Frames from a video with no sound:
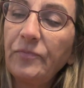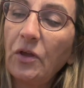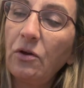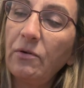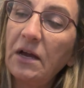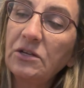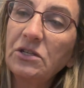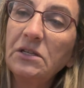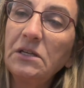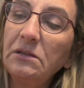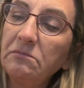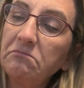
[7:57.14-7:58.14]
Oh,
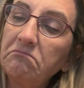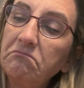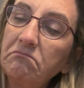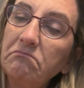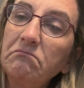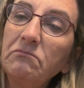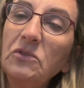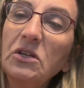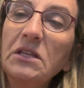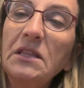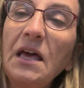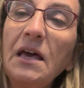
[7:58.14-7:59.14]
actually, look
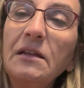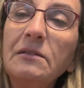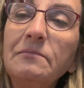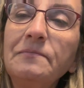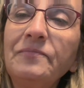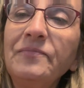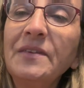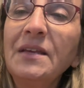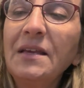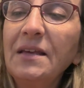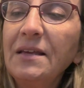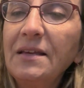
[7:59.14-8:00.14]
at that.
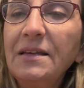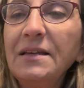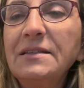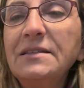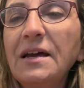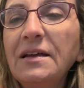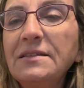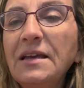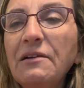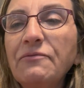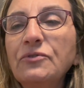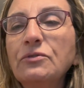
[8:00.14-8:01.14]
It does
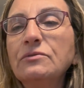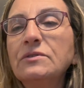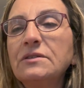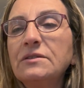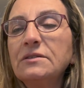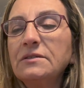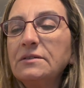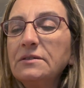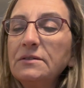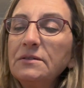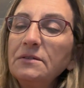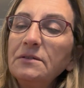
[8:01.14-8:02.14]
have roots.
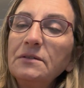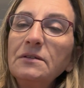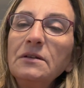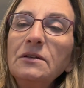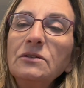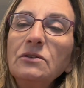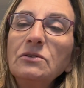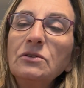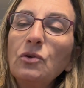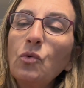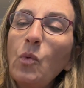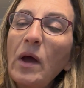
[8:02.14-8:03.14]
Those
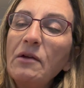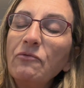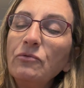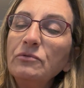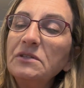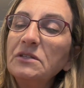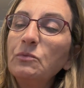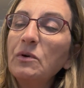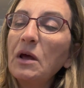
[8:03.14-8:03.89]
little white roots is what